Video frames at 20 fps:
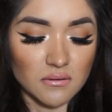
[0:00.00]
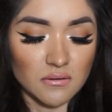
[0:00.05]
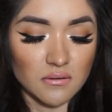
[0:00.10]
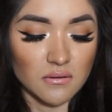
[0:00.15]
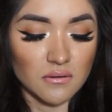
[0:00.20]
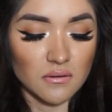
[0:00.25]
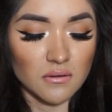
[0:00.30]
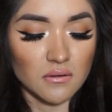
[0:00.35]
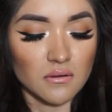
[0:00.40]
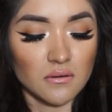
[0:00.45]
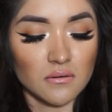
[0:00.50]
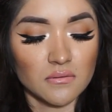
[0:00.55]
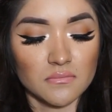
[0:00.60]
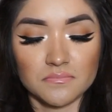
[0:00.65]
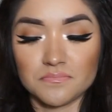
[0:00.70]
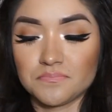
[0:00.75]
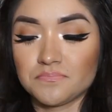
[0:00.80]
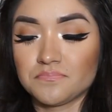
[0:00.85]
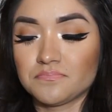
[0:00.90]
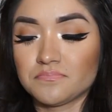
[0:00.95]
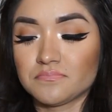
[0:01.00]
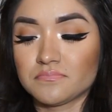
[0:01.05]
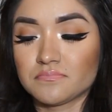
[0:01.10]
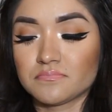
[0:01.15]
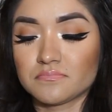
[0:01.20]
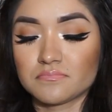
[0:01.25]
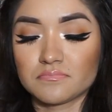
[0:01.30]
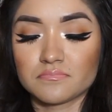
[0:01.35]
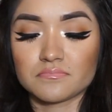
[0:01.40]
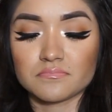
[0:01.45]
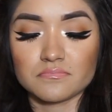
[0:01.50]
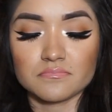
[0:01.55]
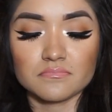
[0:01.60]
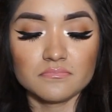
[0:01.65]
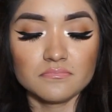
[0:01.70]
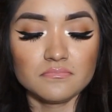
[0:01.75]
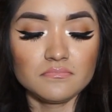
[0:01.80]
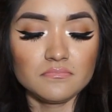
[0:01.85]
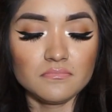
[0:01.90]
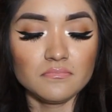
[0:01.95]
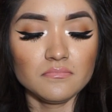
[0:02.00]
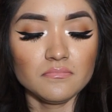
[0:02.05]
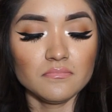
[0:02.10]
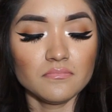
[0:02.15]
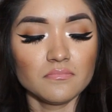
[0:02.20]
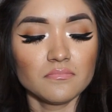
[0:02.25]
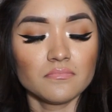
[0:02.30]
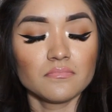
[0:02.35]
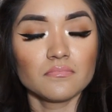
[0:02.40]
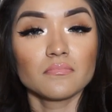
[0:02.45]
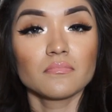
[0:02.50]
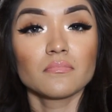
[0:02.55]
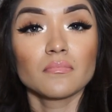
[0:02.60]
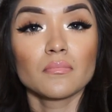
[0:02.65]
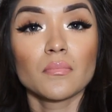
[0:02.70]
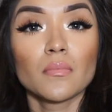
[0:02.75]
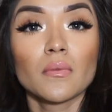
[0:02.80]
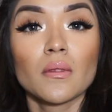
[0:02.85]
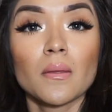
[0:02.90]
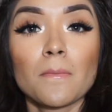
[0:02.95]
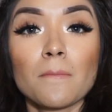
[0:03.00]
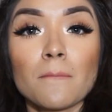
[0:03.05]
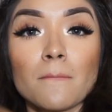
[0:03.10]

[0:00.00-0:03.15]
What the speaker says: [no speech]